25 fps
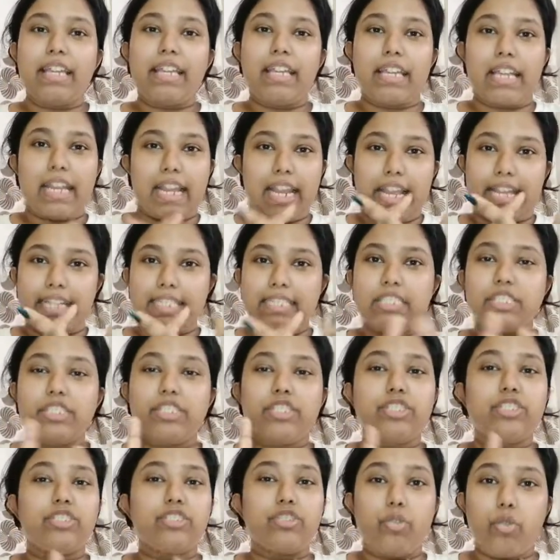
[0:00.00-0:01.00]

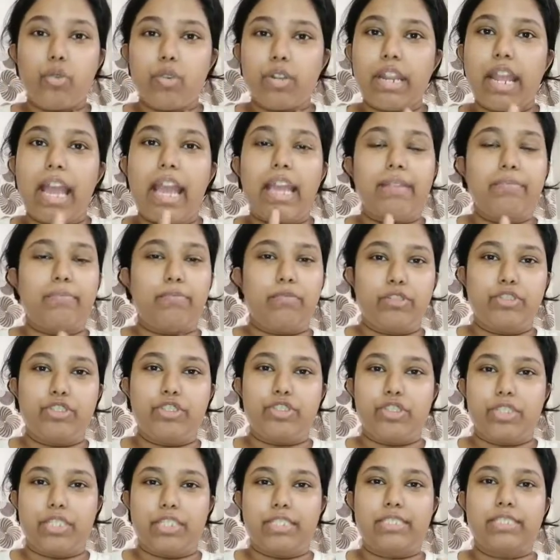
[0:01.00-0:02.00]
cleanse, tone, and
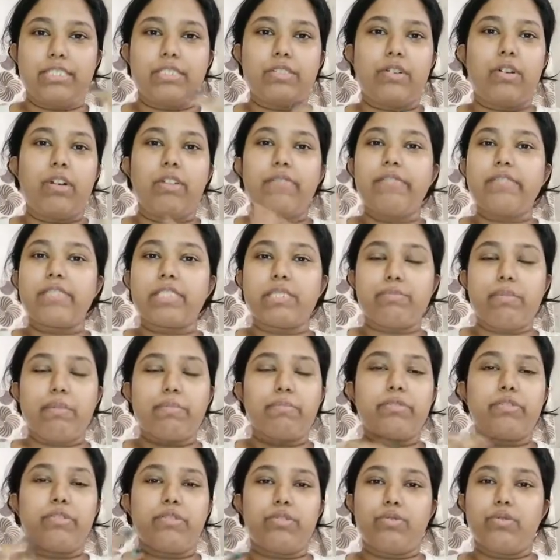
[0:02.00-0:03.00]
moisturize. Always
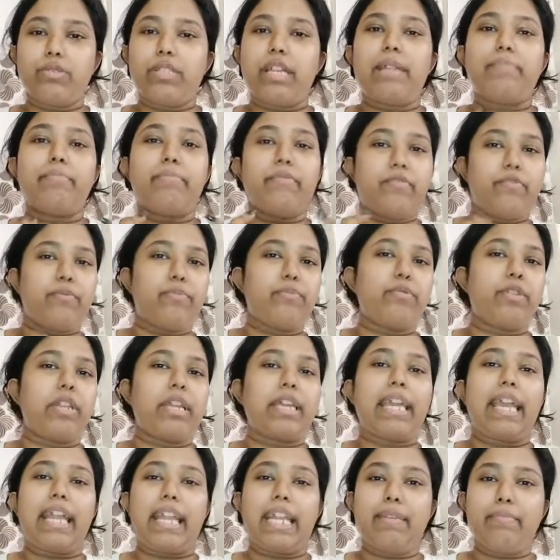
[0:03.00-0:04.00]
remember to do that before
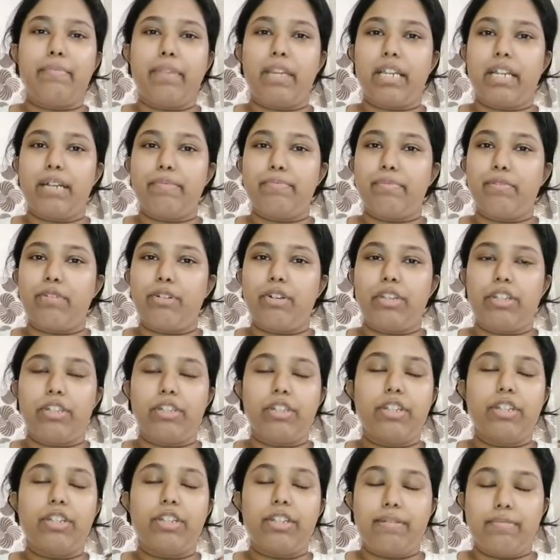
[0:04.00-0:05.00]
putting any makeup on.
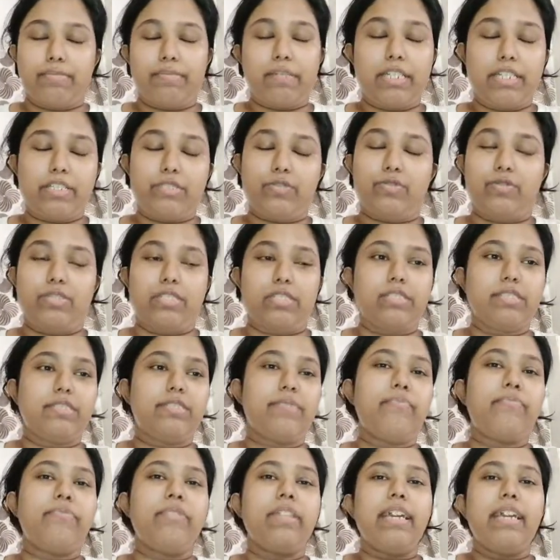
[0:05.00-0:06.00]
Please do this.
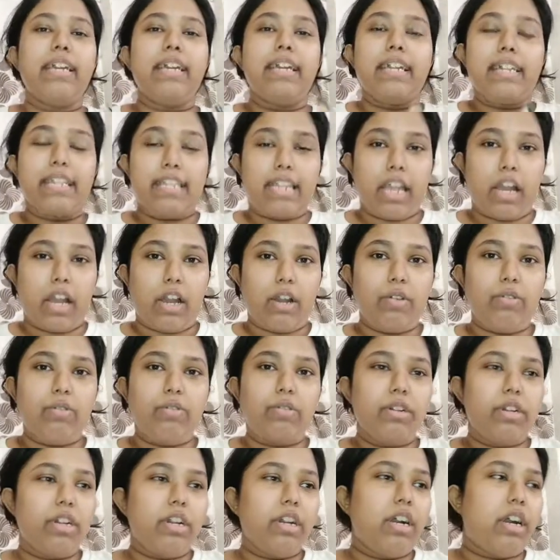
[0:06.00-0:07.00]
Now,
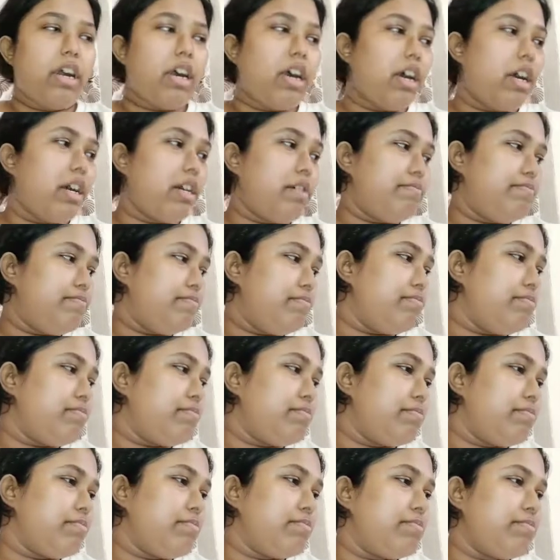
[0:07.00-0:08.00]
um,
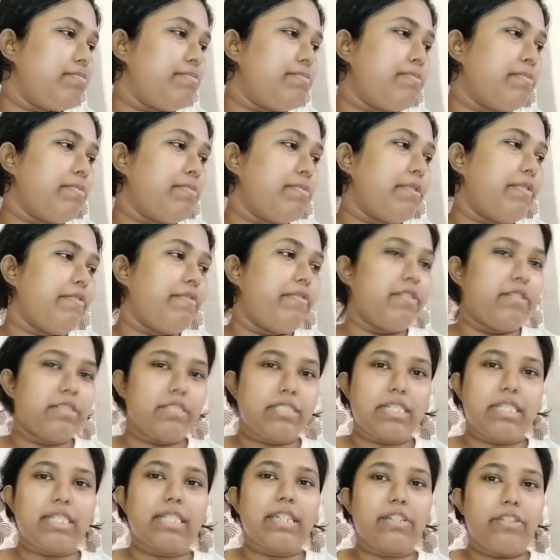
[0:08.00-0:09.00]
the
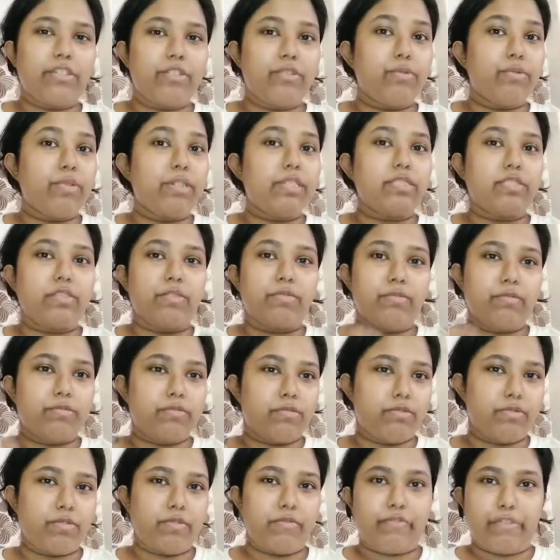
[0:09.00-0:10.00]
first thing that you do is you
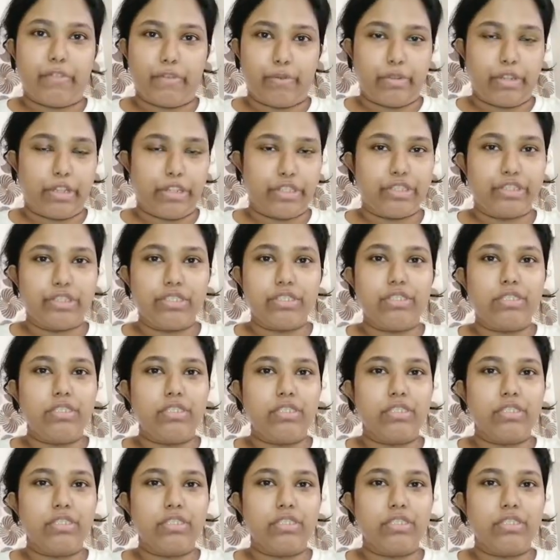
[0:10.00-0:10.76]
do foundation.